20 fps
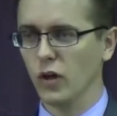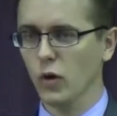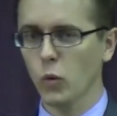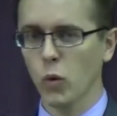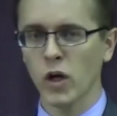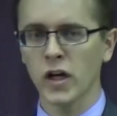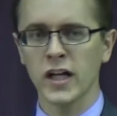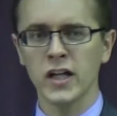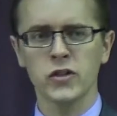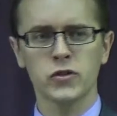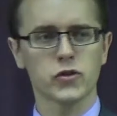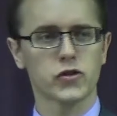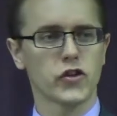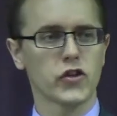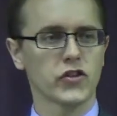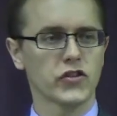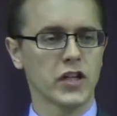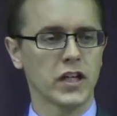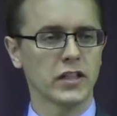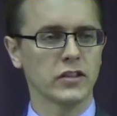One
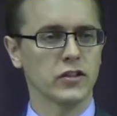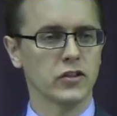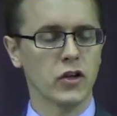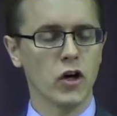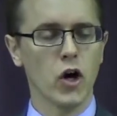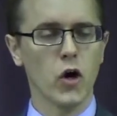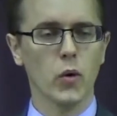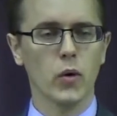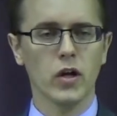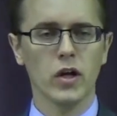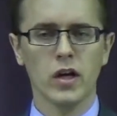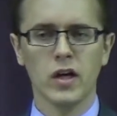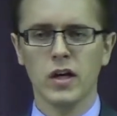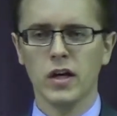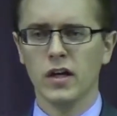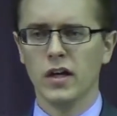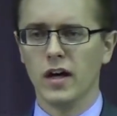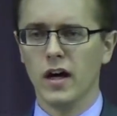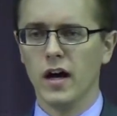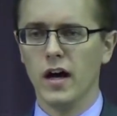interesting thing to note,
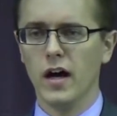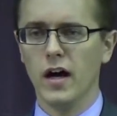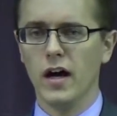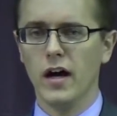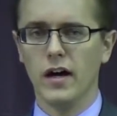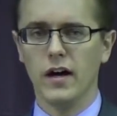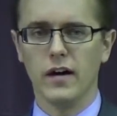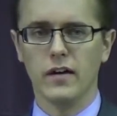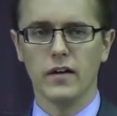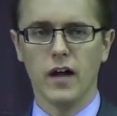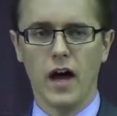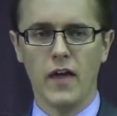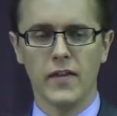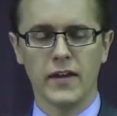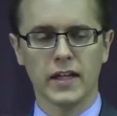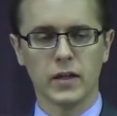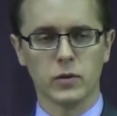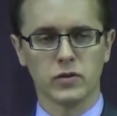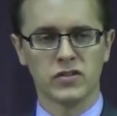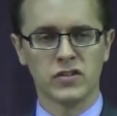uh, I
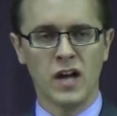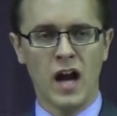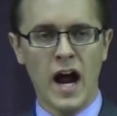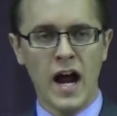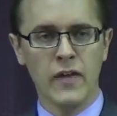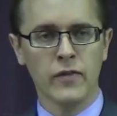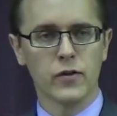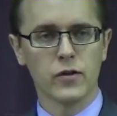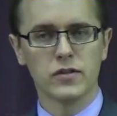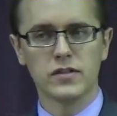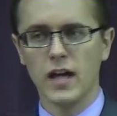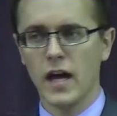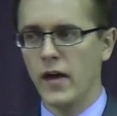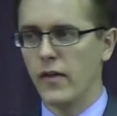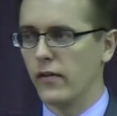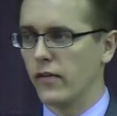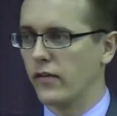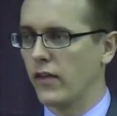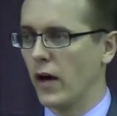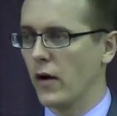think it was ninth or
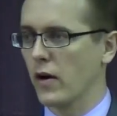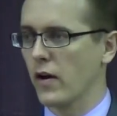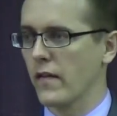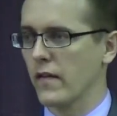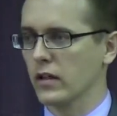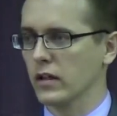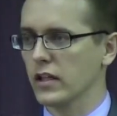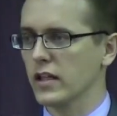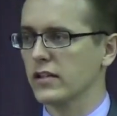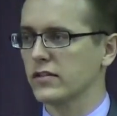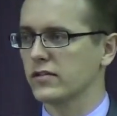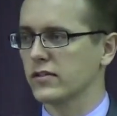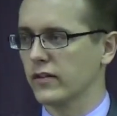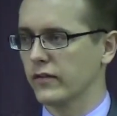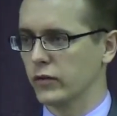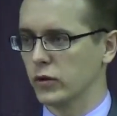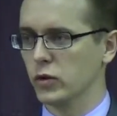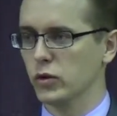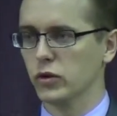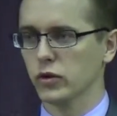tenth down on the list
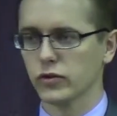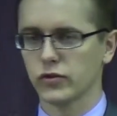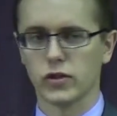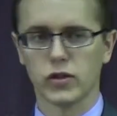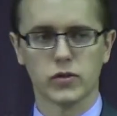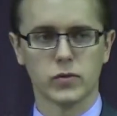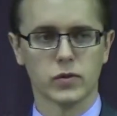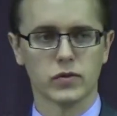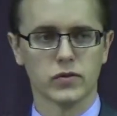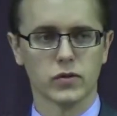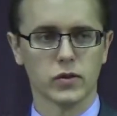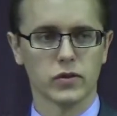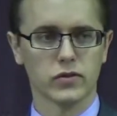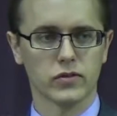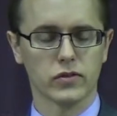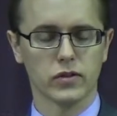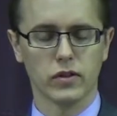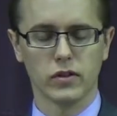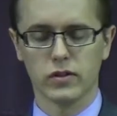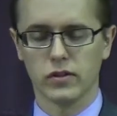of Google search
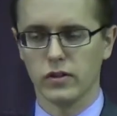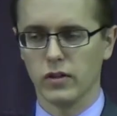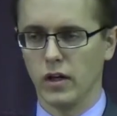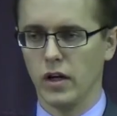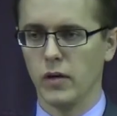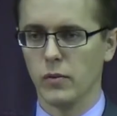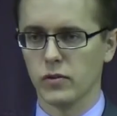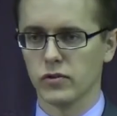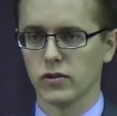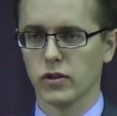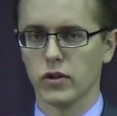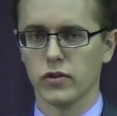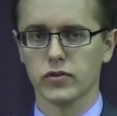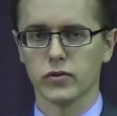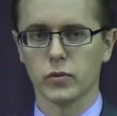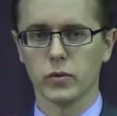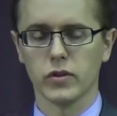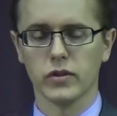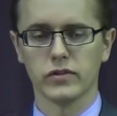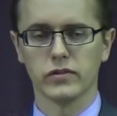results, uh,
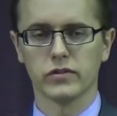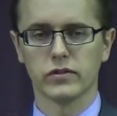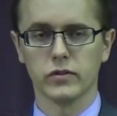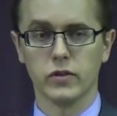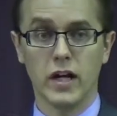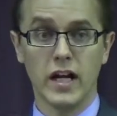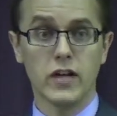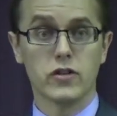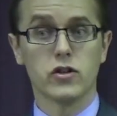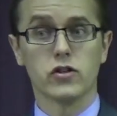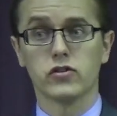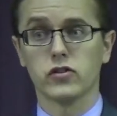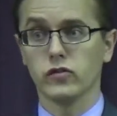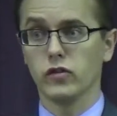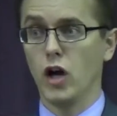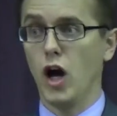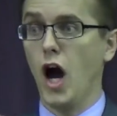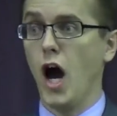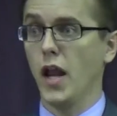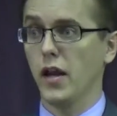results was United Church
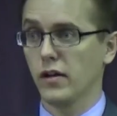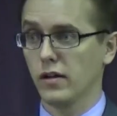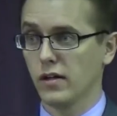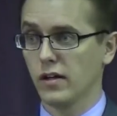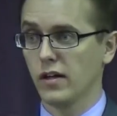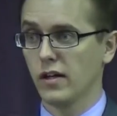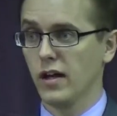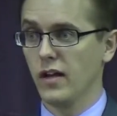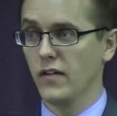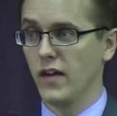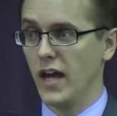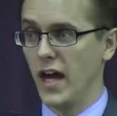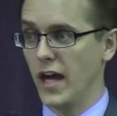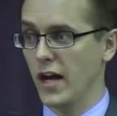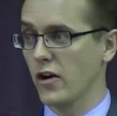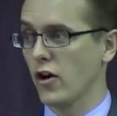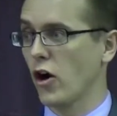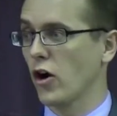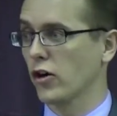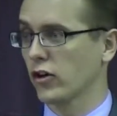of God. They
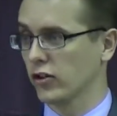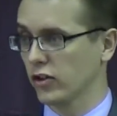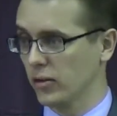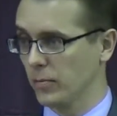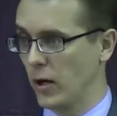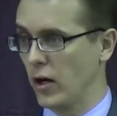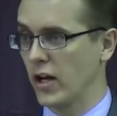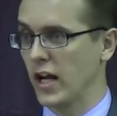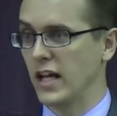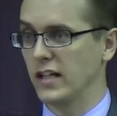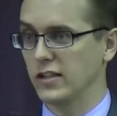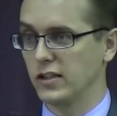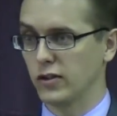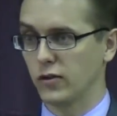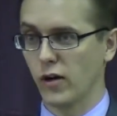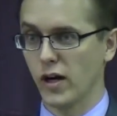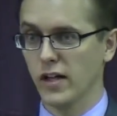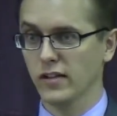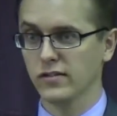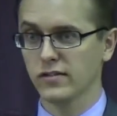had an article about
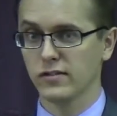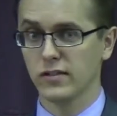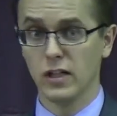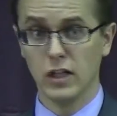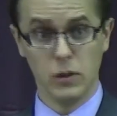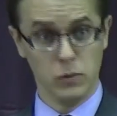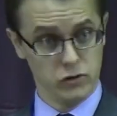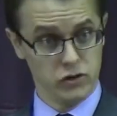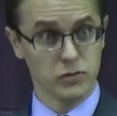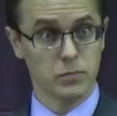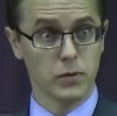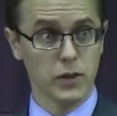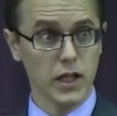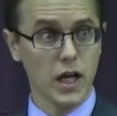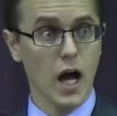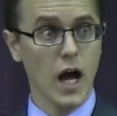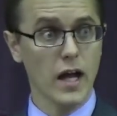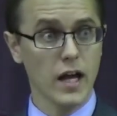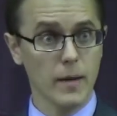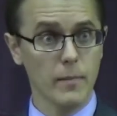Antichrist, which is
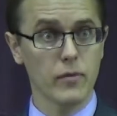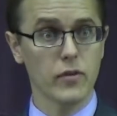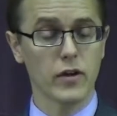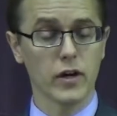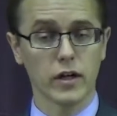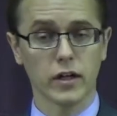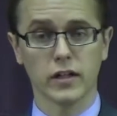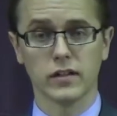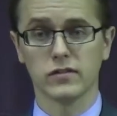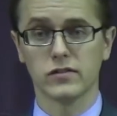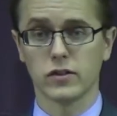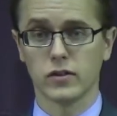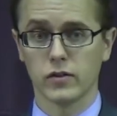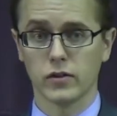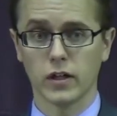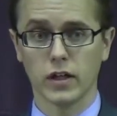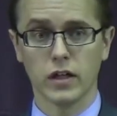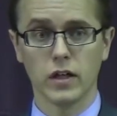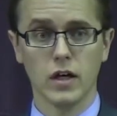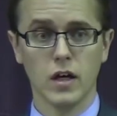pretty high up there
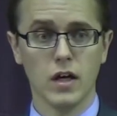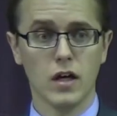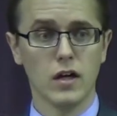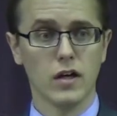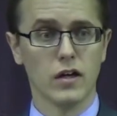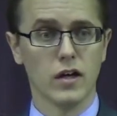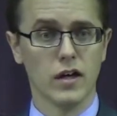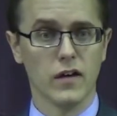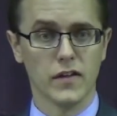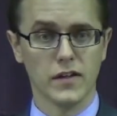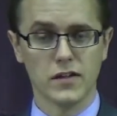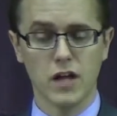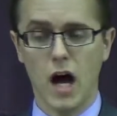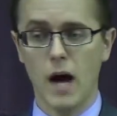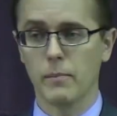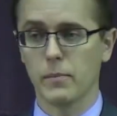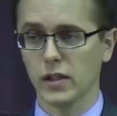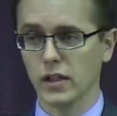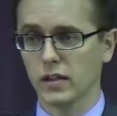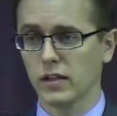considering uh, the
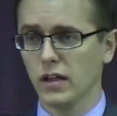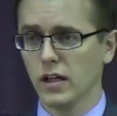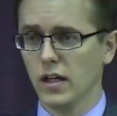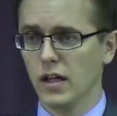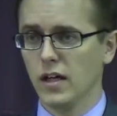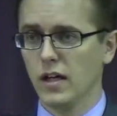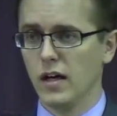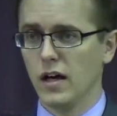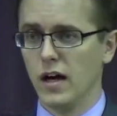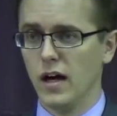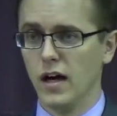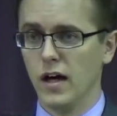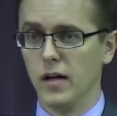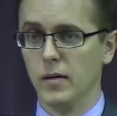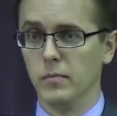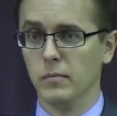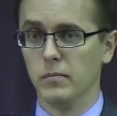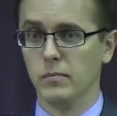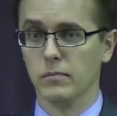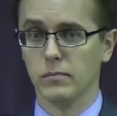topic.
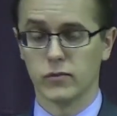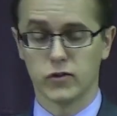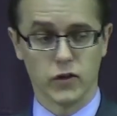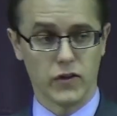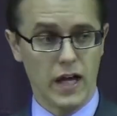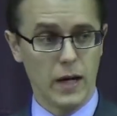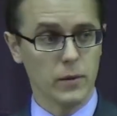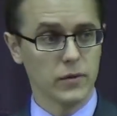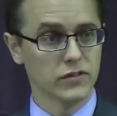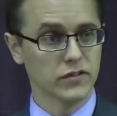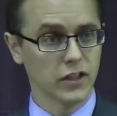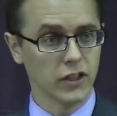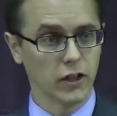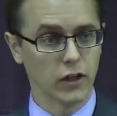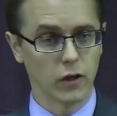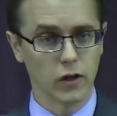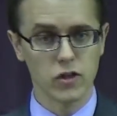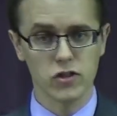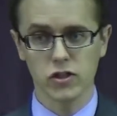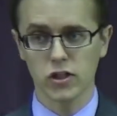Um, so that was
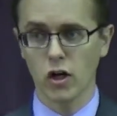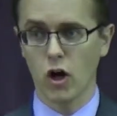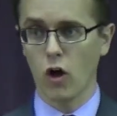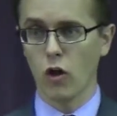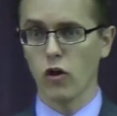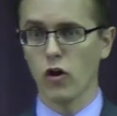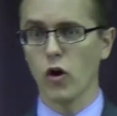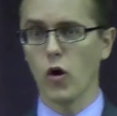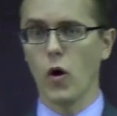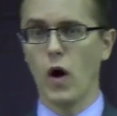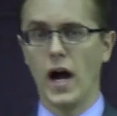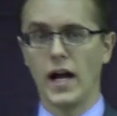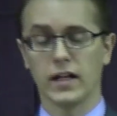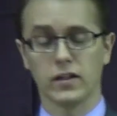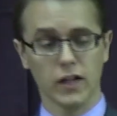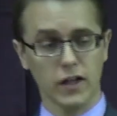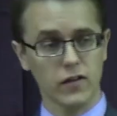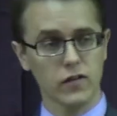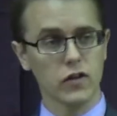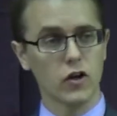encouraging. Although I
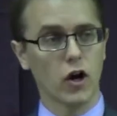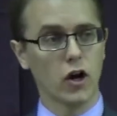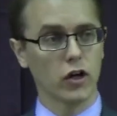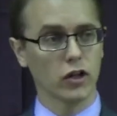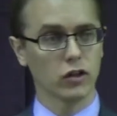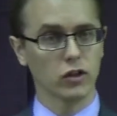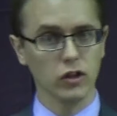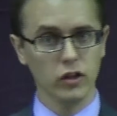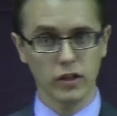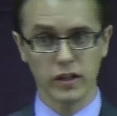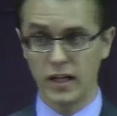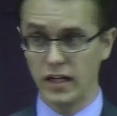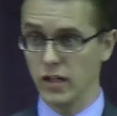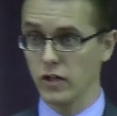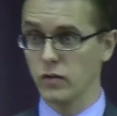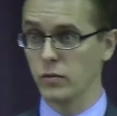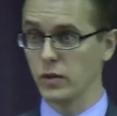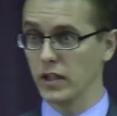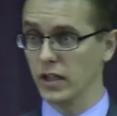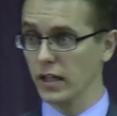clicked the article and I
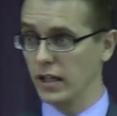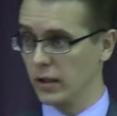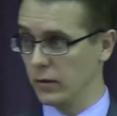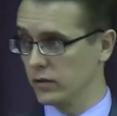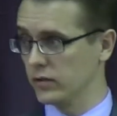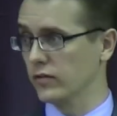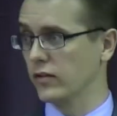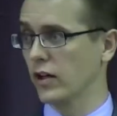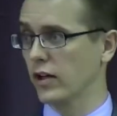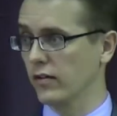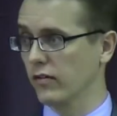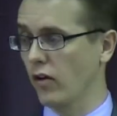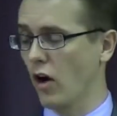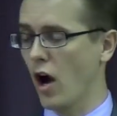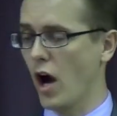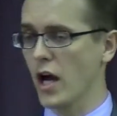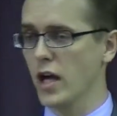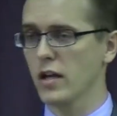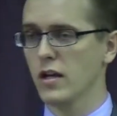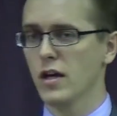did read it, it was very
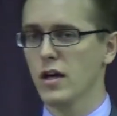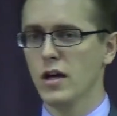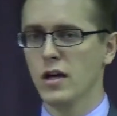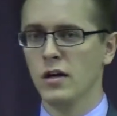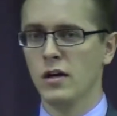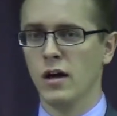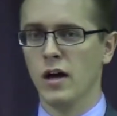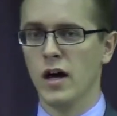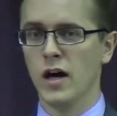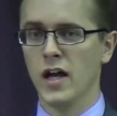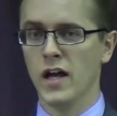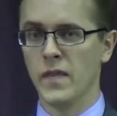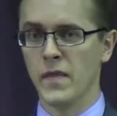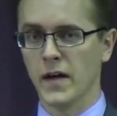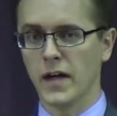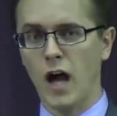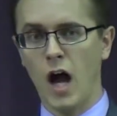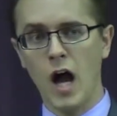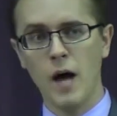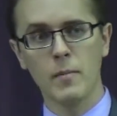fine. Uh, in
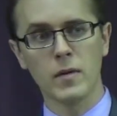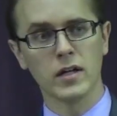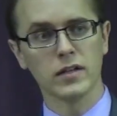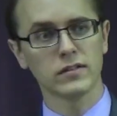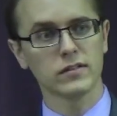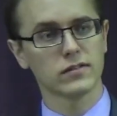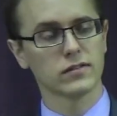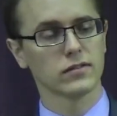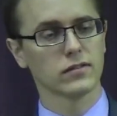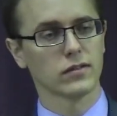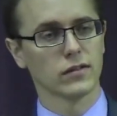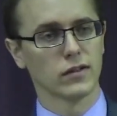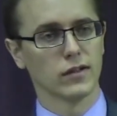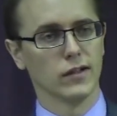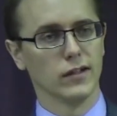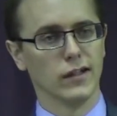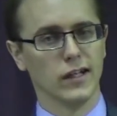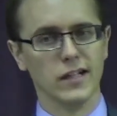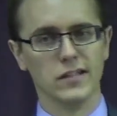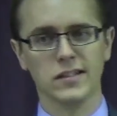the comments,
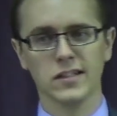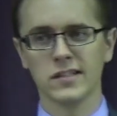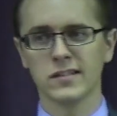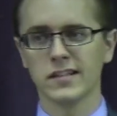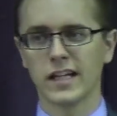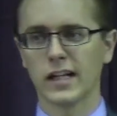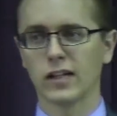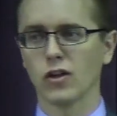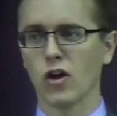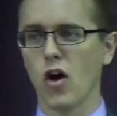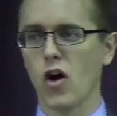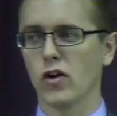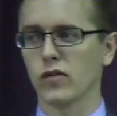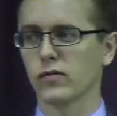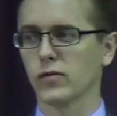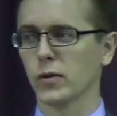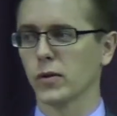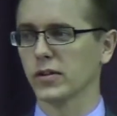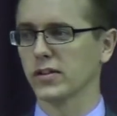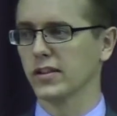it didn't take
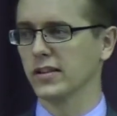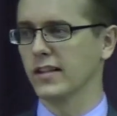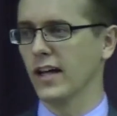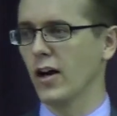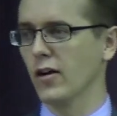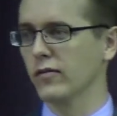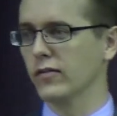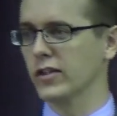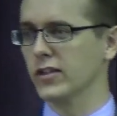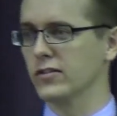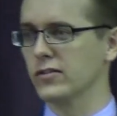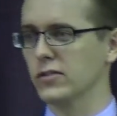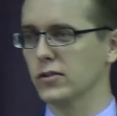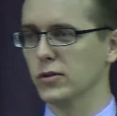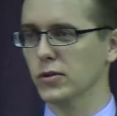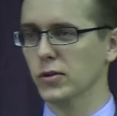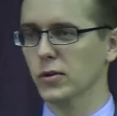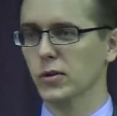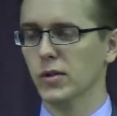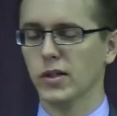long for it to delve
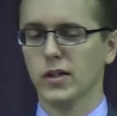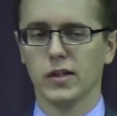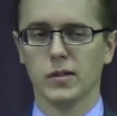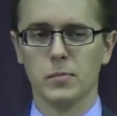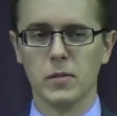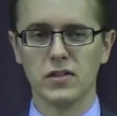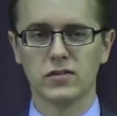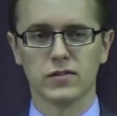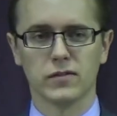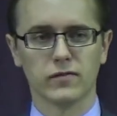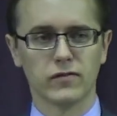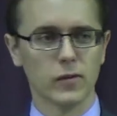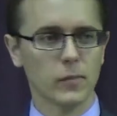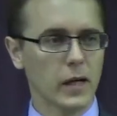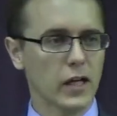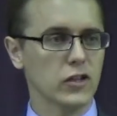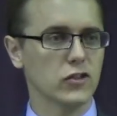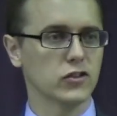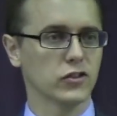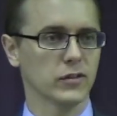into
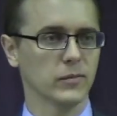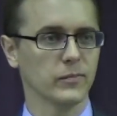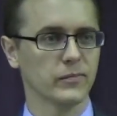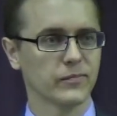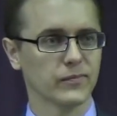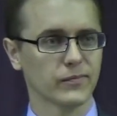misinformation.